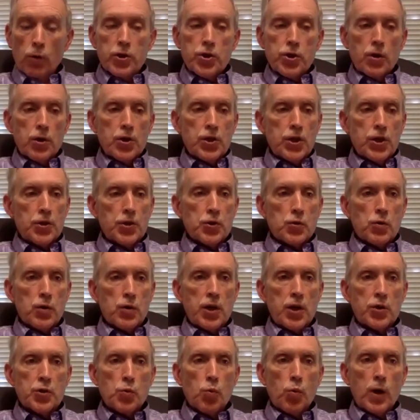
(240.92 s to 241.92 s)
church
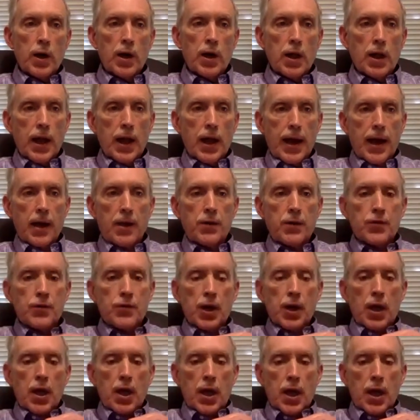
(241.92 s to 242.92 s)
history, as well
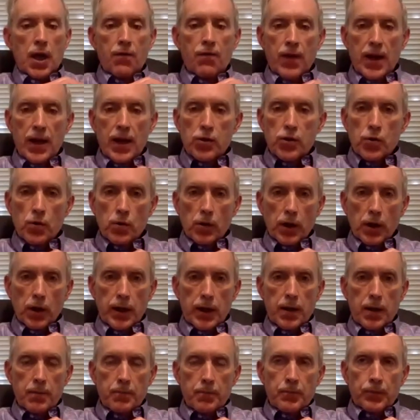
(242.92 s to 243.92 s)
as
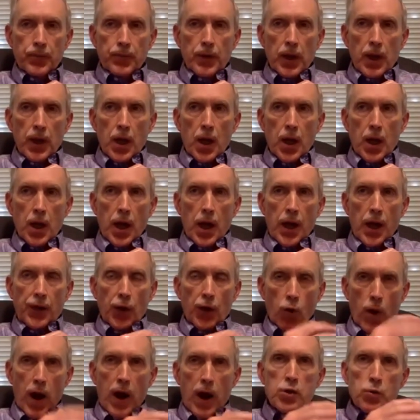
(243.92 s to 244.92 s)
eventually at the
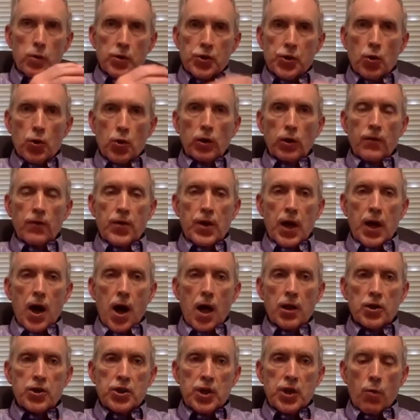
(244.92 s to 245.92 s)
Graduate School of
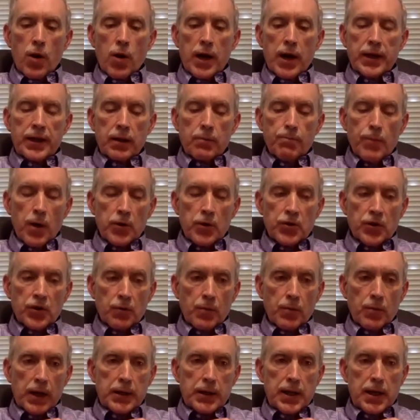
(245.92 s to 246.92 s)
Theology, where I did most of
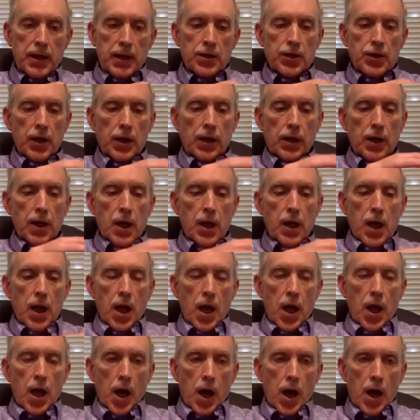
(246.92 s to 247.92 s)
my teaching,
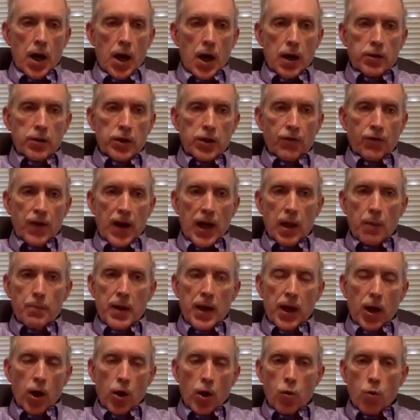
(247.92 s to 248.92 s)

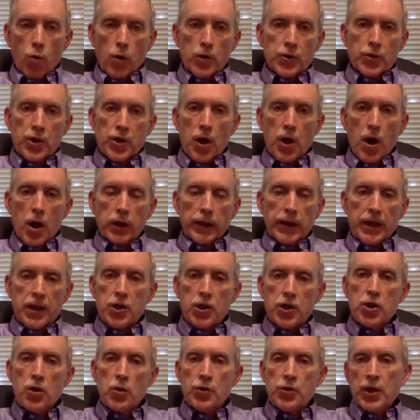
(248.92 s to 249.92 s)
developing a course called
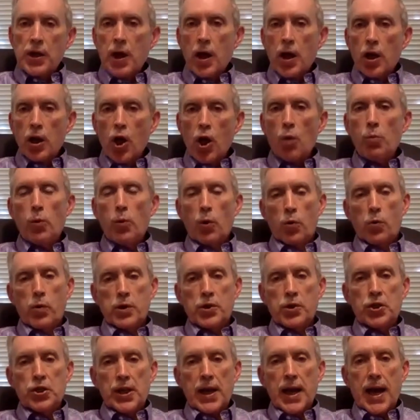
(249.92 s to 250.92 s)
Issues in Global
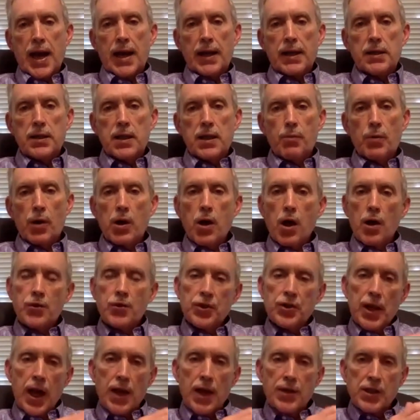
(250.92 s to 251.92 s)
Christianity,
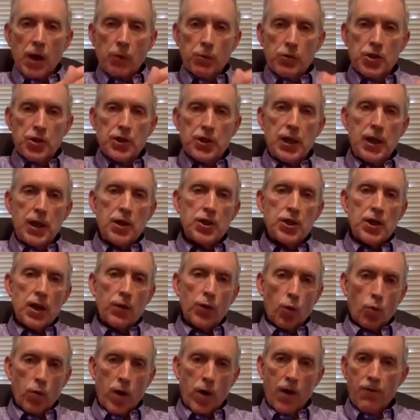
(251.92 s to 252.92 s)
because as I was teaching
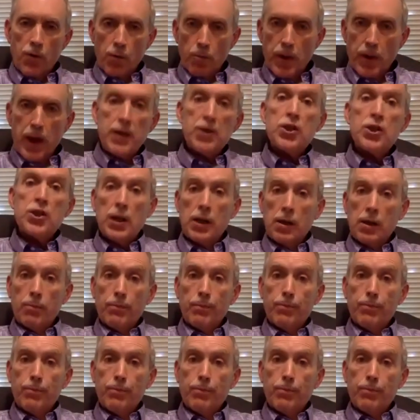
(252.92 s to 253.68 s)
the Reformation